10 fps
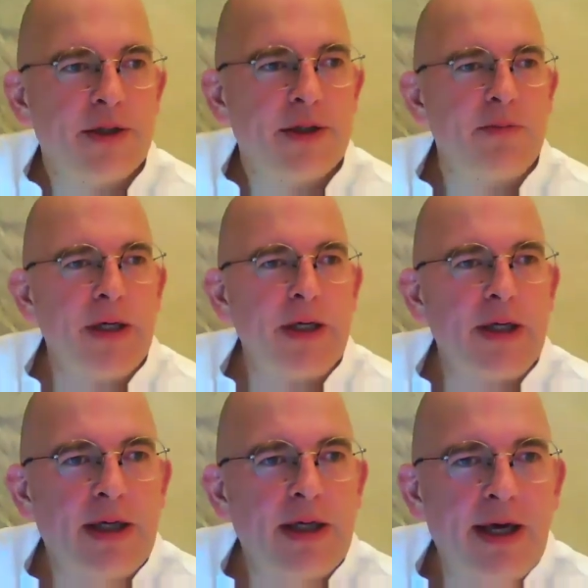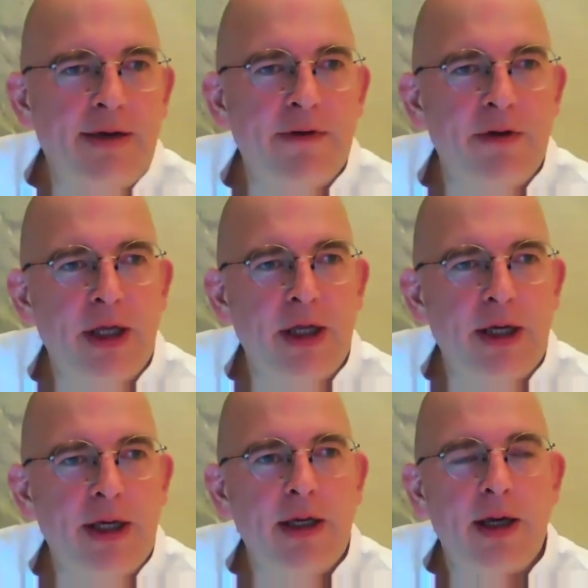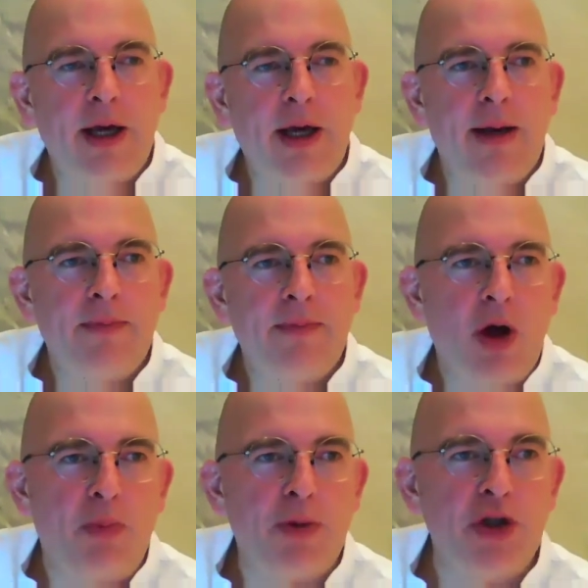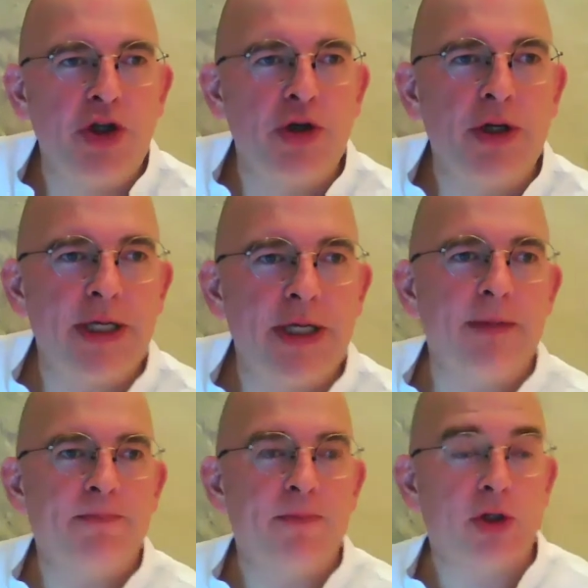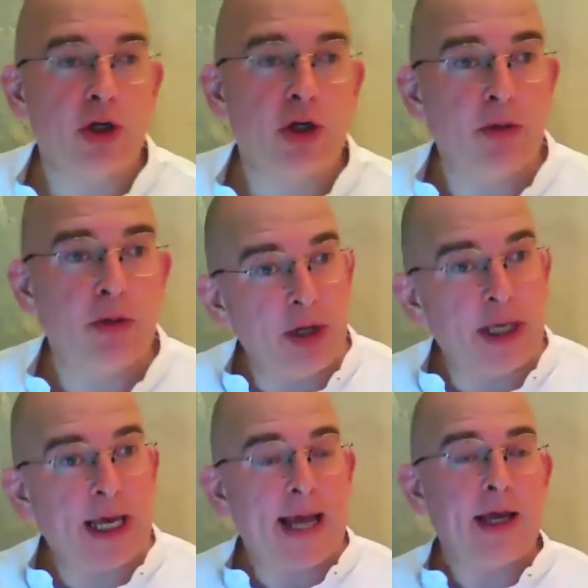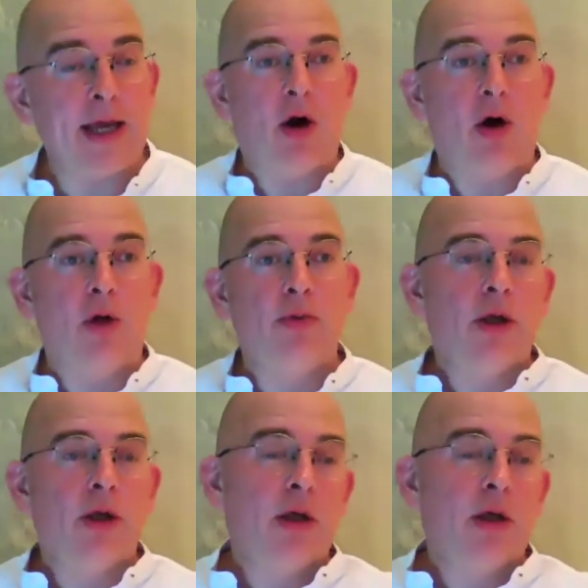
to be given the opportunity to communicate on